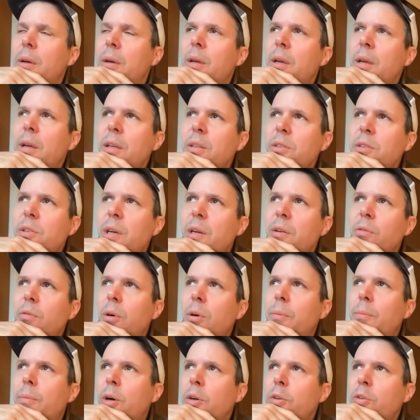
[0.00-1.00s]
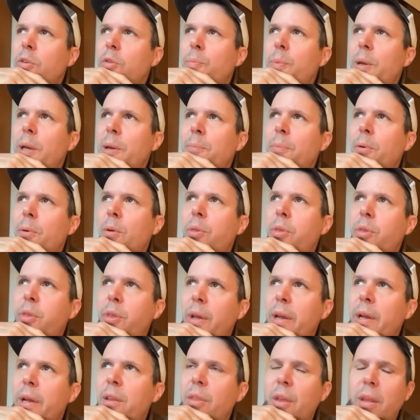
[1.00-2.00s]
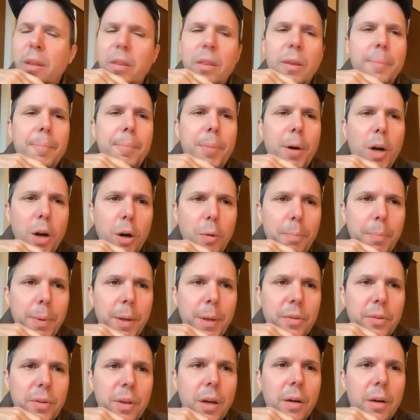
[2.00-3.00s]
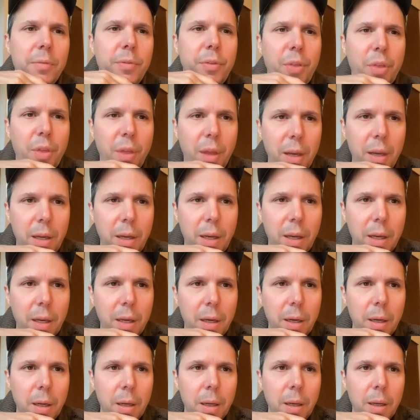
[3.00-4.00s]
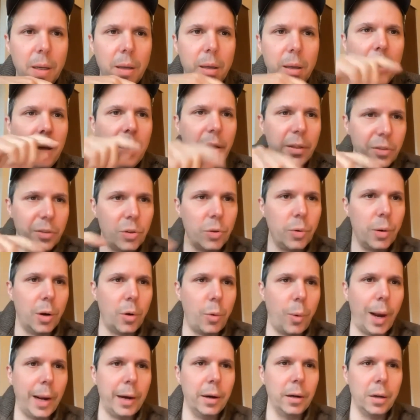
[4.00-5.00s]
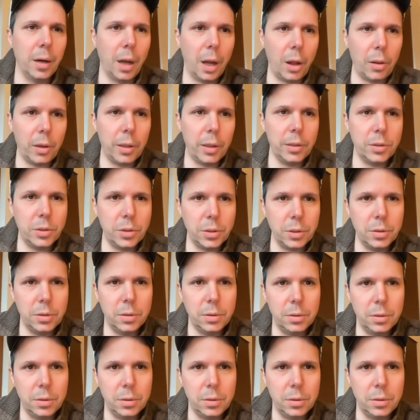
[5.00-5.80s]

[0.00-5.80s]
in general, most people think that the purpose of thinking is to acquire knowledge,